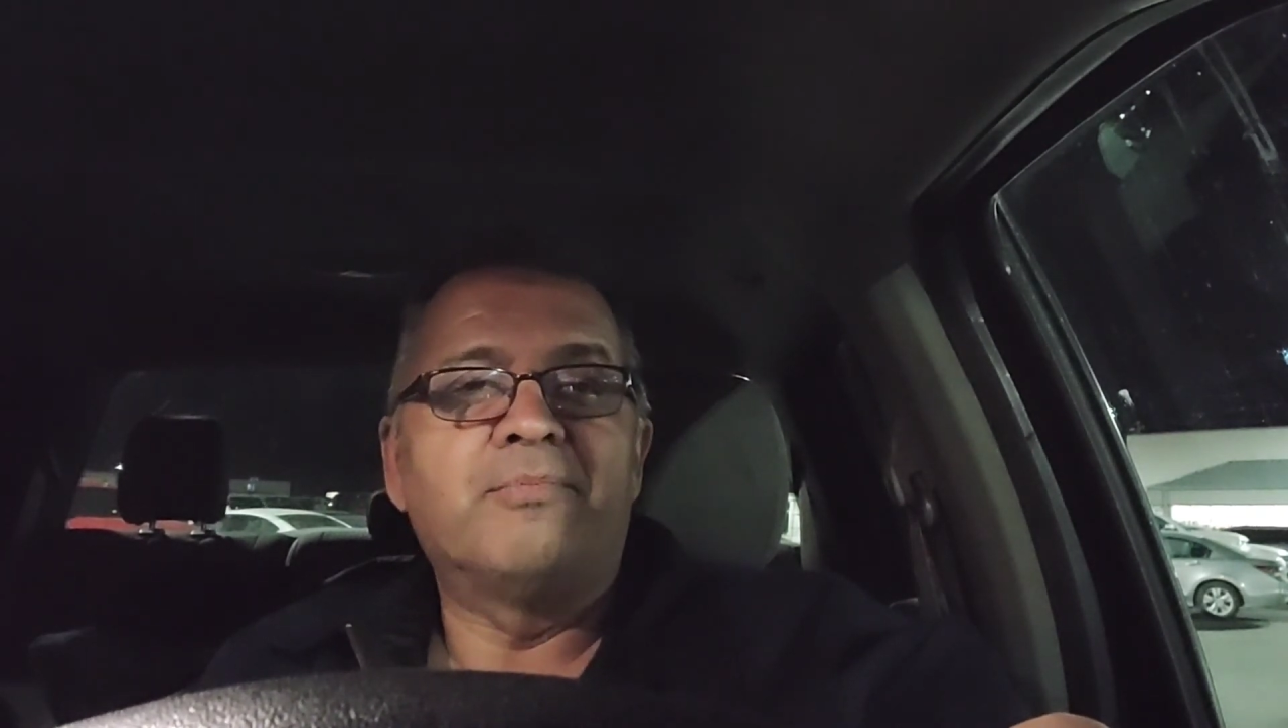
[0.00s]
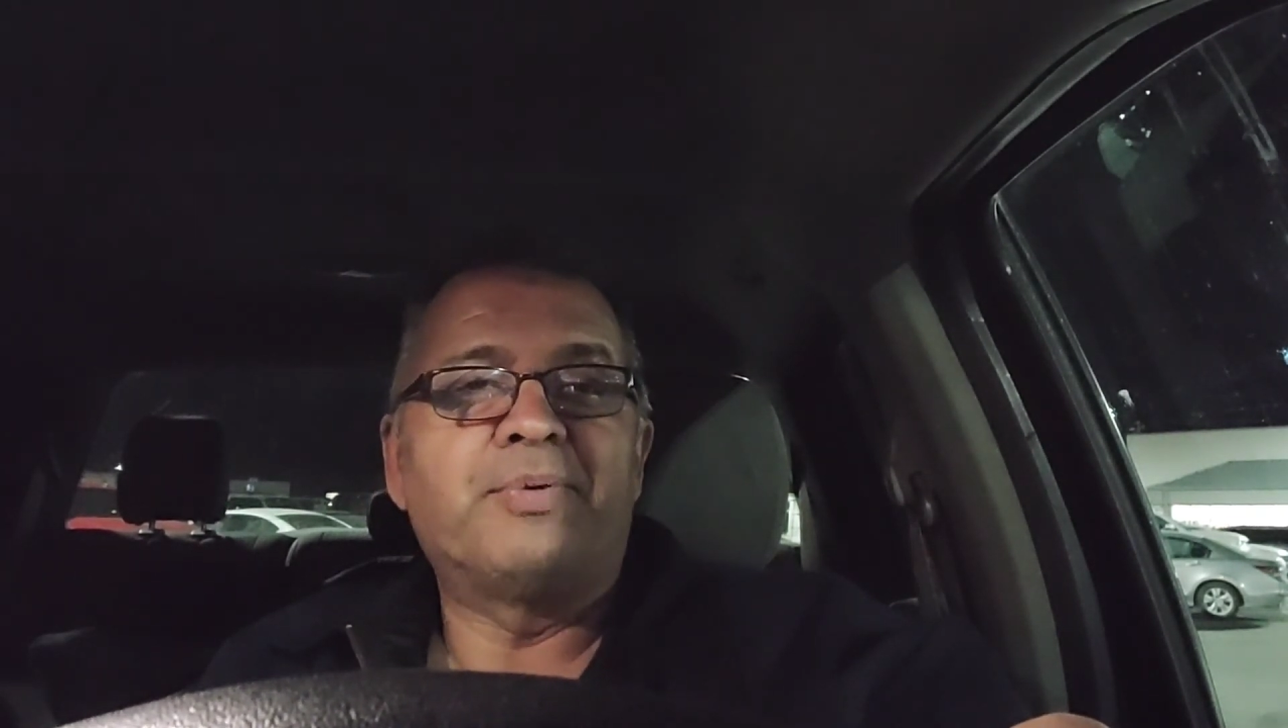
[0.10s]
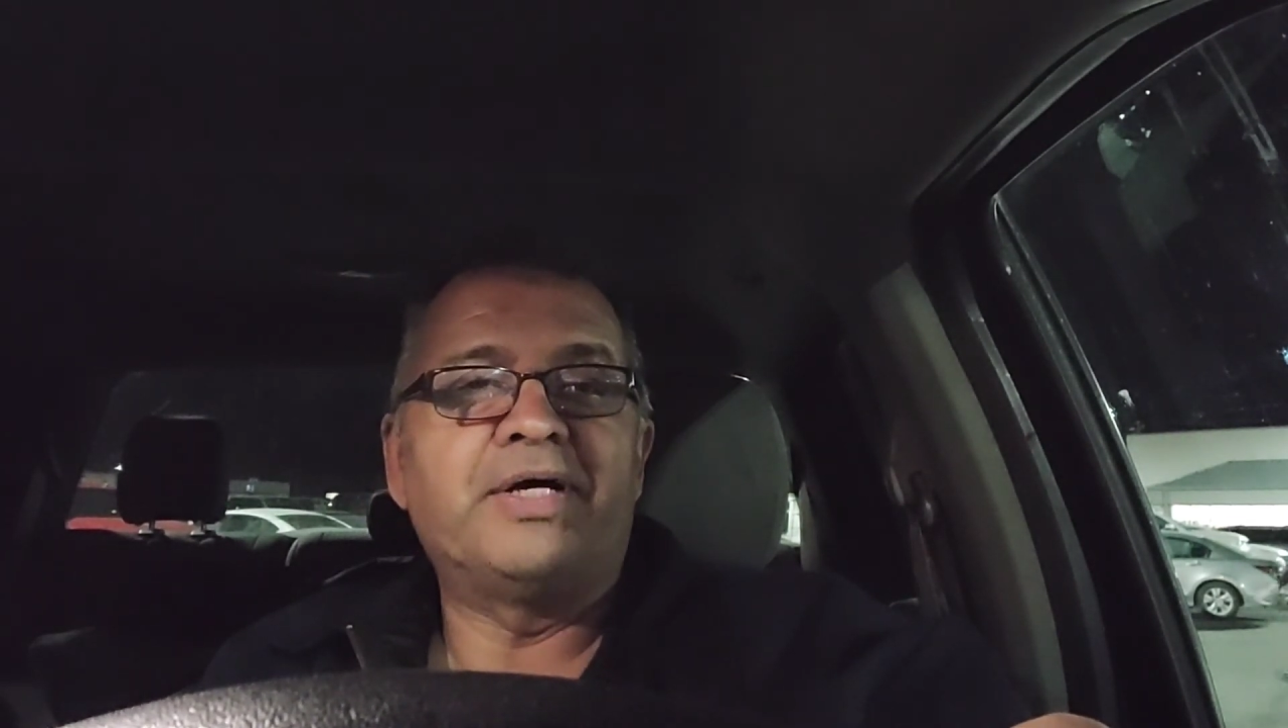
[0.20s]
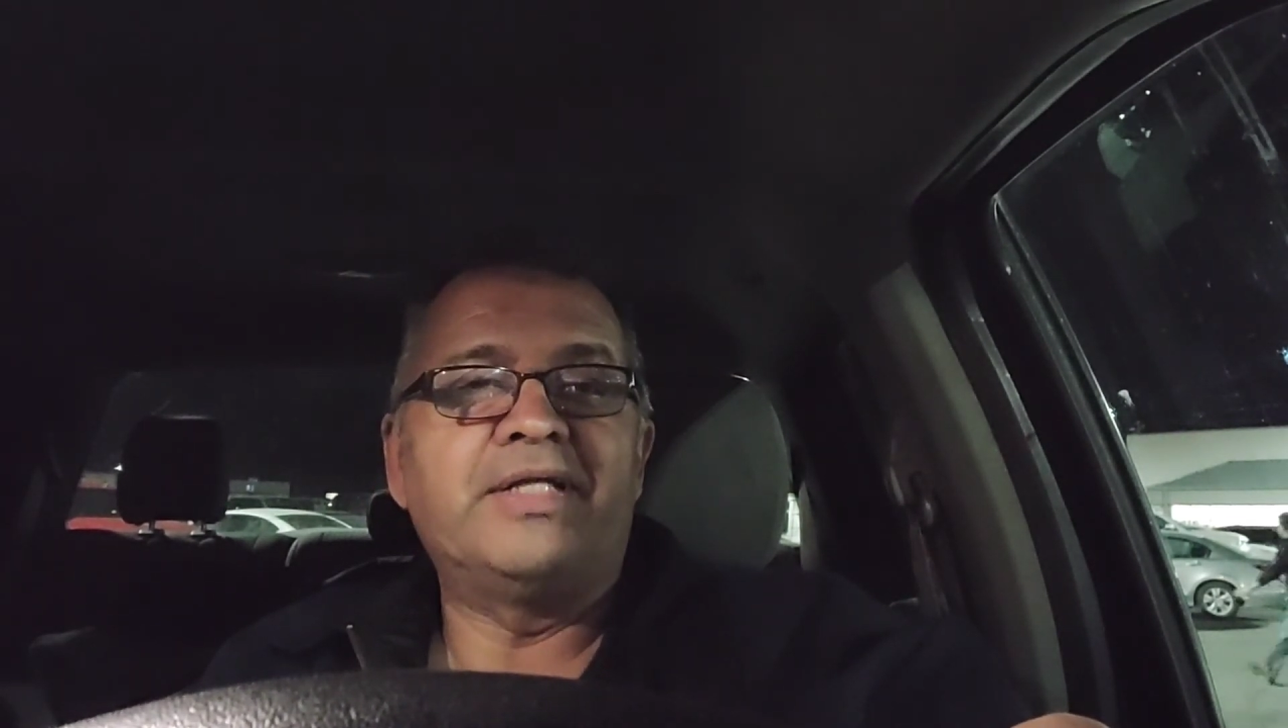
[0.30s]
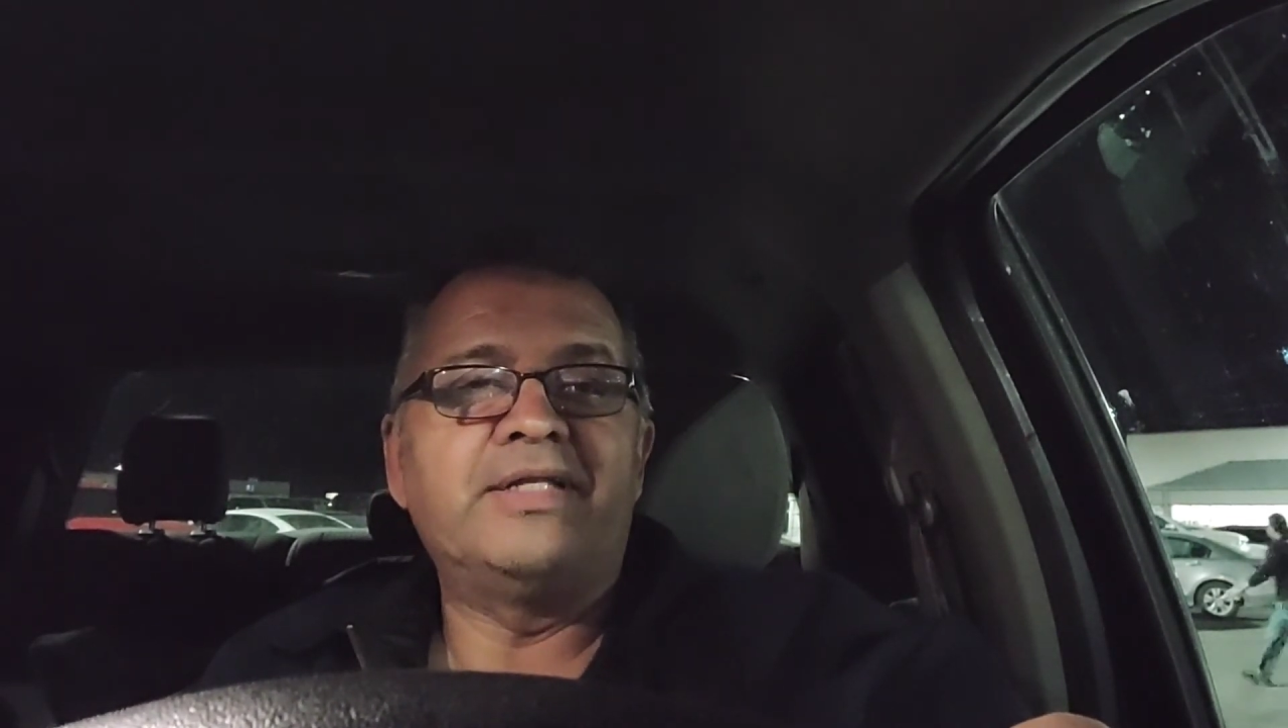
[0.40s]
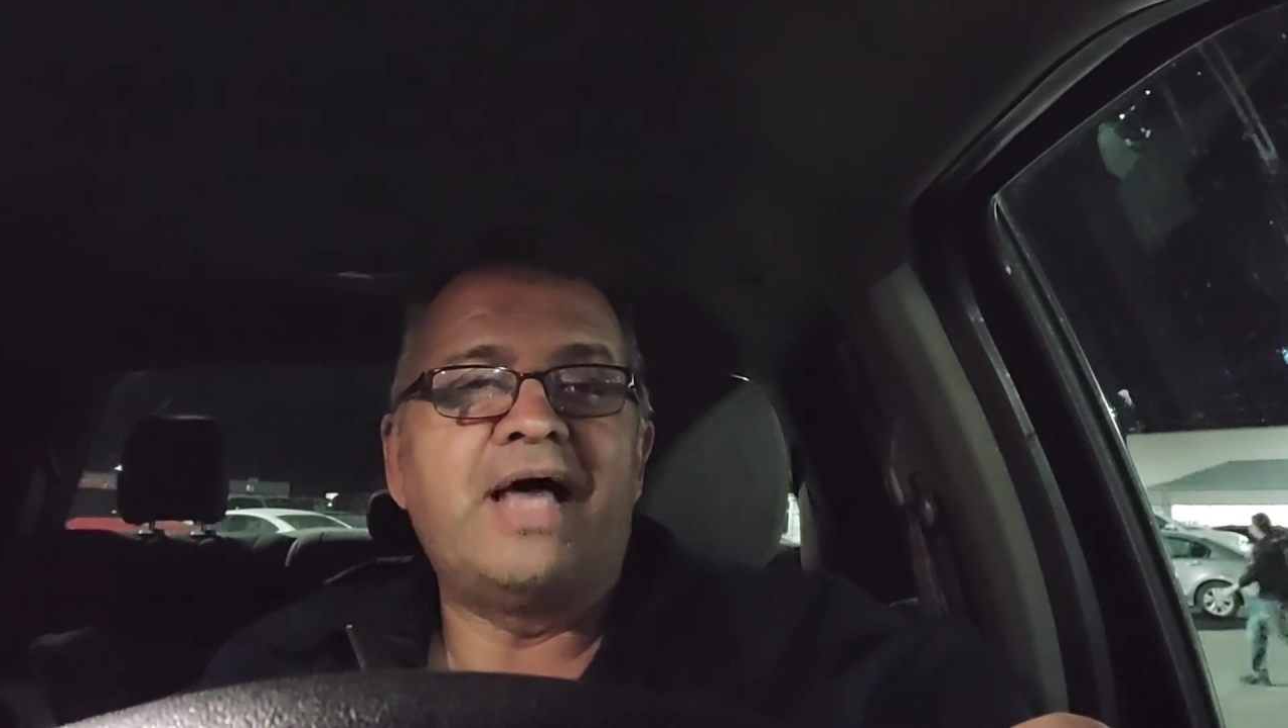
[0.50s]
but